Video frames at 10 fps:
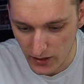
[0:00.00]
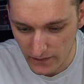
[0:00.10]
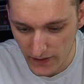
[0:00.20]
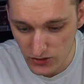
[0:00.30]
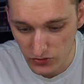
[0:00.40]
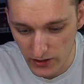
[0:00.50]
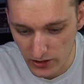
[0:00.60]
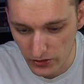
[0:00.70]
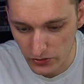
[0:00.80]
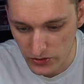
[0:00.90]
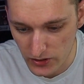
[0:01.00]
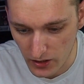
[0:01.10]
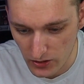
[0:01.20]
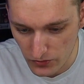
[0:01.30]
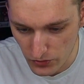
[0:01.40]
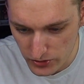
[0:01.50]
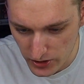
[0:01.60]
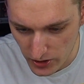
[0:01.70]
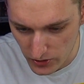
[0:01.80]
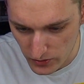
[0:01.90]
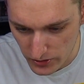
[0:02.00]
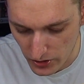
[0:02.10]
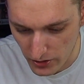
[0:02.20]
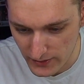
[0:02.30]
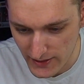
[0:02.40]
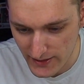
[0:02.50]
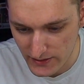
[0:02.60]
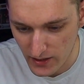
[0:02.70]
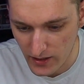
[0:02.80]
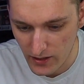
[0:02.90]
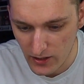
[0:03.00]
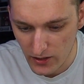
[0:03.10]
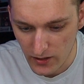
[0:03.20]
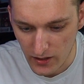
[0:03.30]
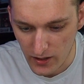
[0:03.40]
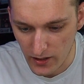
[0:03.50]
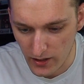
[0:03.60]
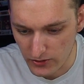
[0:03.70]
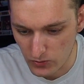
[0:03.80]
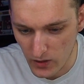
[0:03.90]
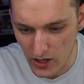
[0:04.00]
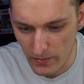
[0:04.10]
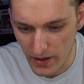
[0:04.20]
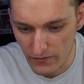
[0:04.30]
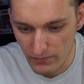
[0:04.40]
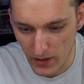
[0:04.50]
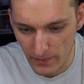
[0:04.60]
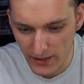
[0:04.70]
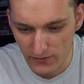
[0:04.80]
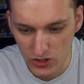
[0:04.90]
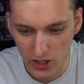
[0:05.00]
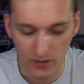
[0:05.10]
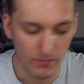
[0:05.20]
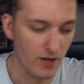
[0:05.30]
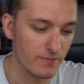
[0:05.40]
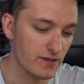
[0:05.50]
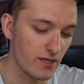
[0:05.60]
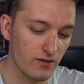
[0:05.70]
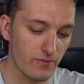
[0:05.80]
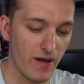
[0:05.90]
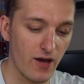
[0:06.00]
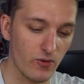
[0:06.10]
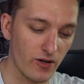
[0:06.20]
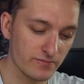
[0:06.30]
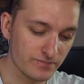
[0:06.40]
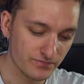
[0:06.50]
That's really cool. So you've also got Data as well, but I believe Chunk might be the better one.